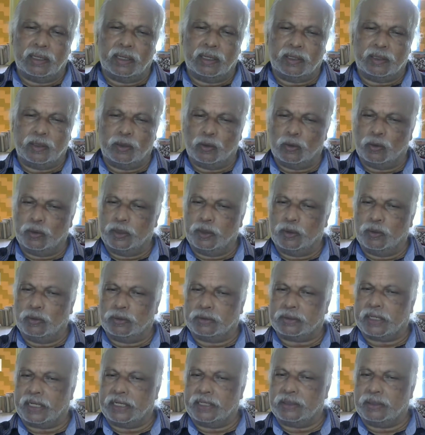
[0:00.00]
you
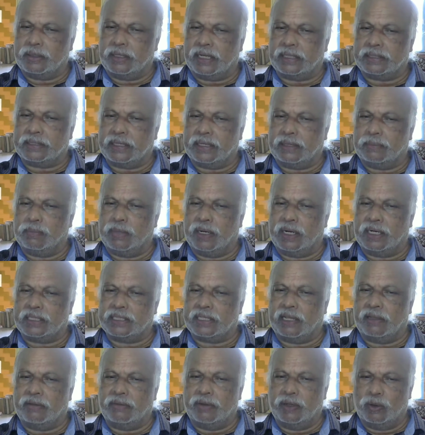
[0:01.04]
try to get a bird's
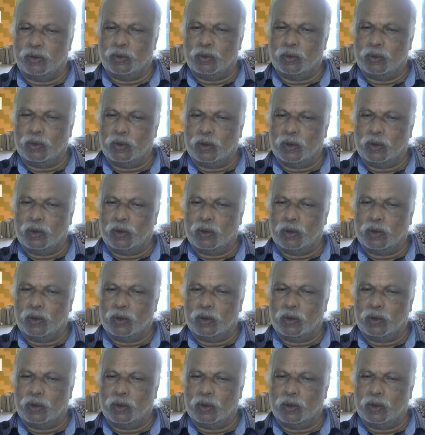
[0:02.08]
eye view